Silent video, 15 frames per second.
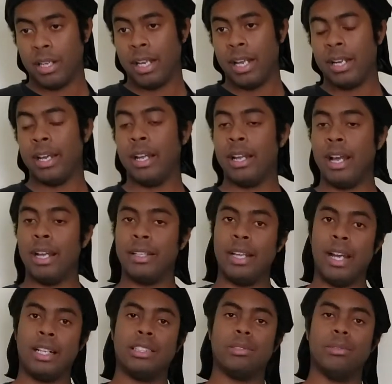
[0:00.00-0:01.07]
at the
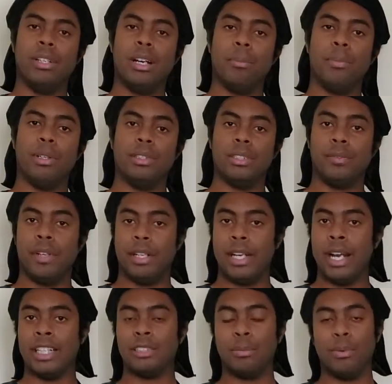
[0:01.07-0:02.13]
actual numbers of your
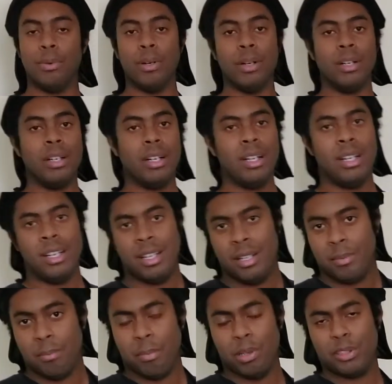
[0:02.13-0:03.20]
dashboard.
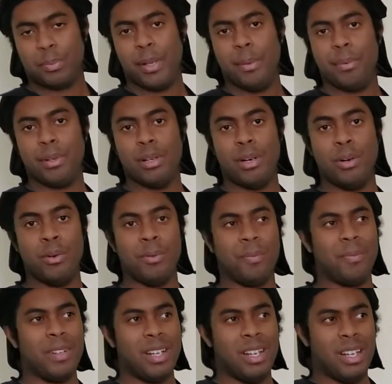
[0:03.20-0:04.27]
Most people don't
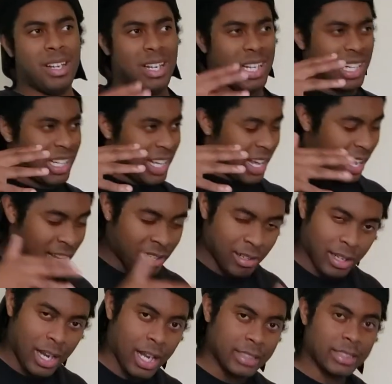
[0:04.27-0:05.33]

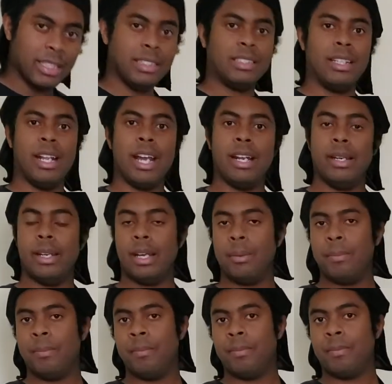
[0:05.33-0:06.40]
analyze it to that
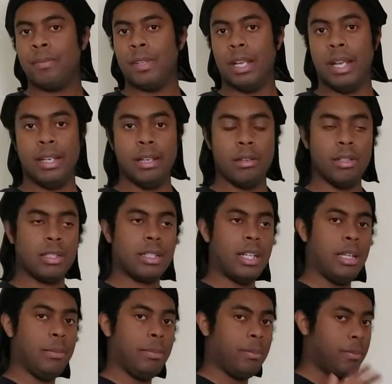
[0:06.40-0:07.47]
depth, and they'll just
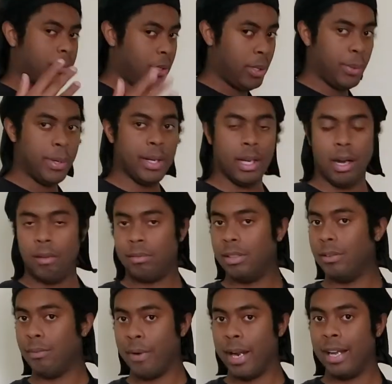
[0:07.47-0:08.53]
keep going off
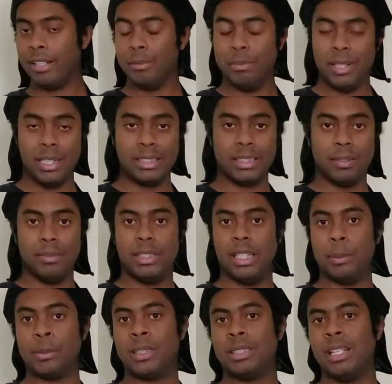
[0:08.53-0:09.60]
the randomness of
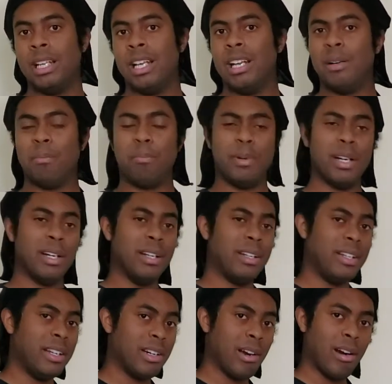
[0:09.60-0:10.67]
tips.
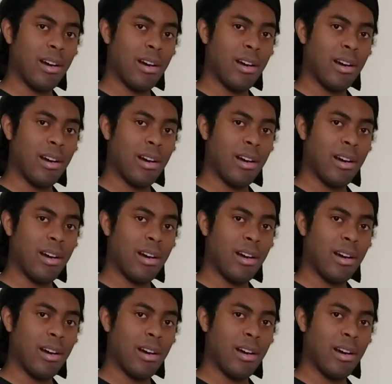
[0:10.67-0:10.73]
But there